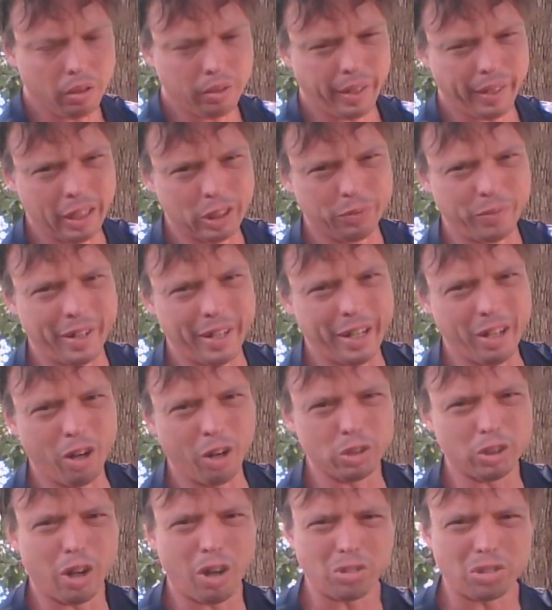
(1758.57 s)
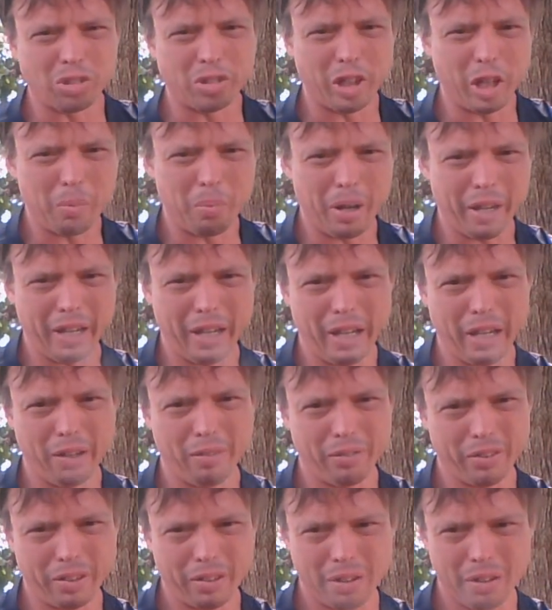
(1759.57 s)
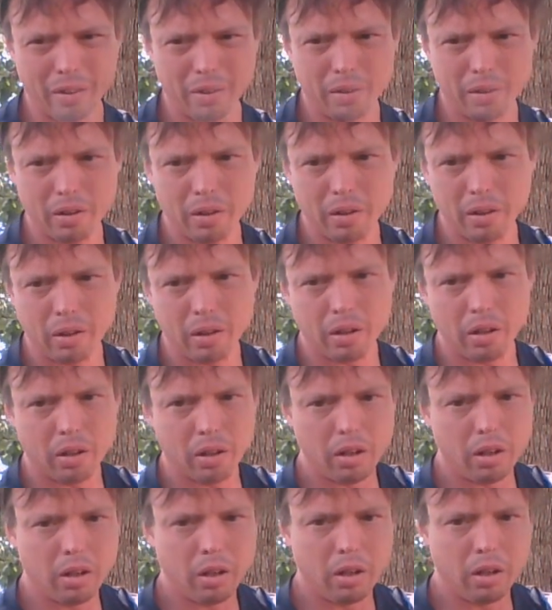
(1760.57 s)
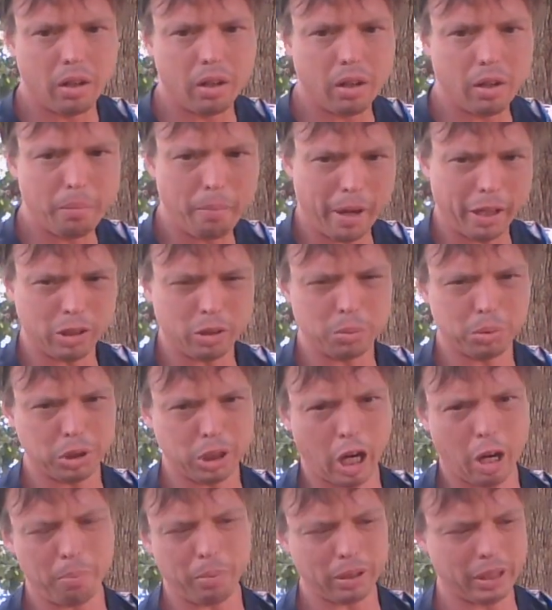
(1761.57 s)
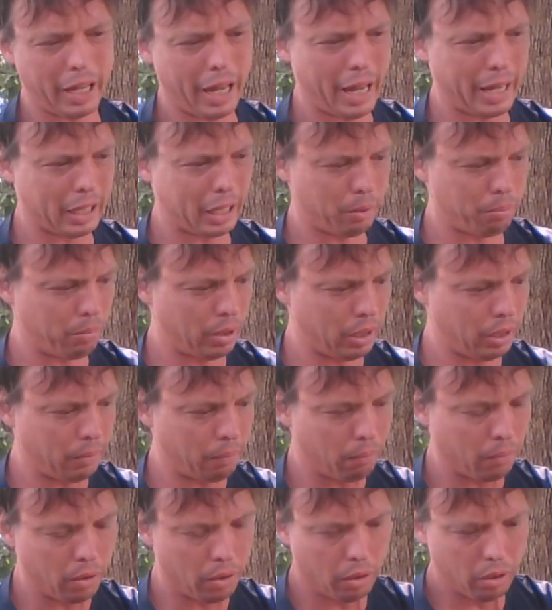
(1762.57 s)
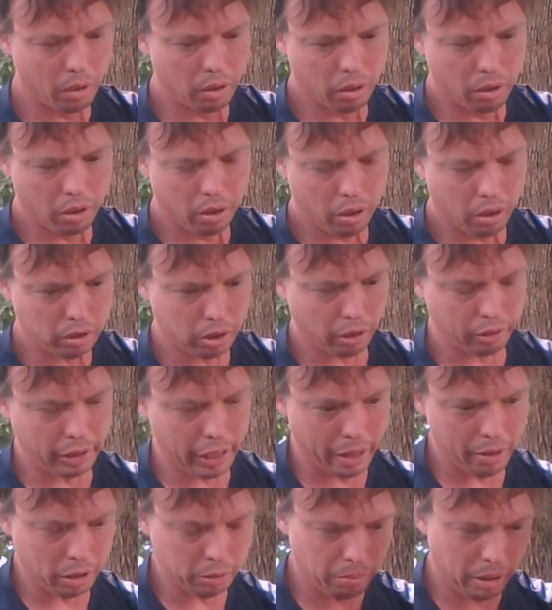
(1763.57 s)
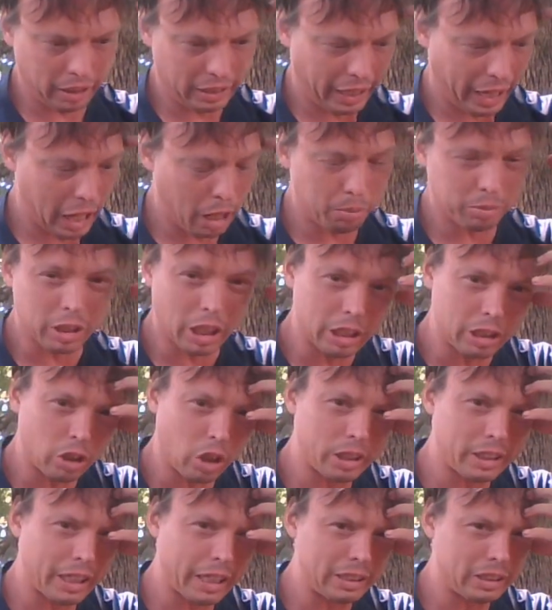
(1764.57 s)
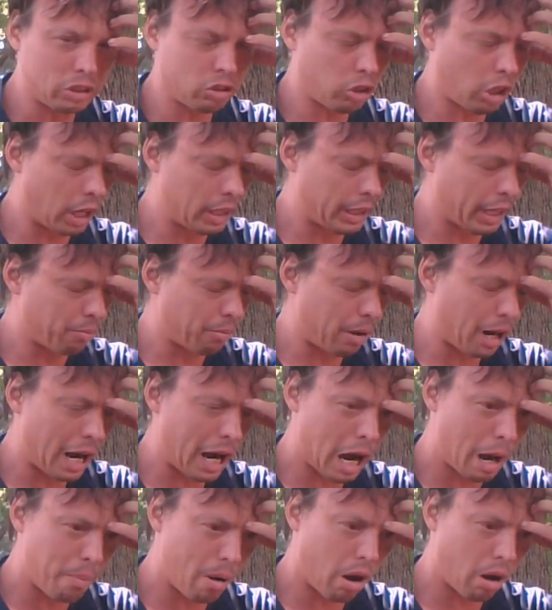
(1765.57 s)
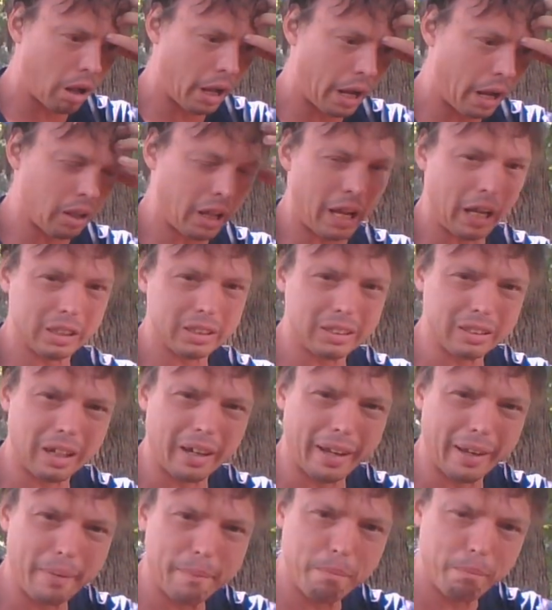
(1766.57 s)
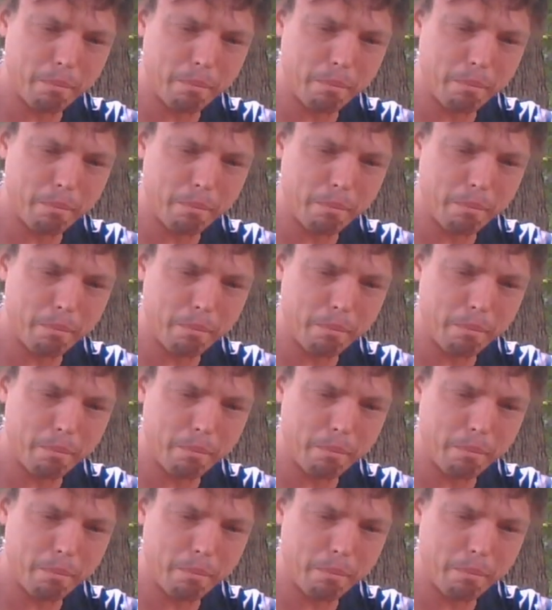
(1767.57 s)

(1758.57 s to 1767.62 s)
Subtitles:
And these videos alter their behavior, makes them stop attacking me. Or damage my thoughts. They tried to take my eyeball out last night.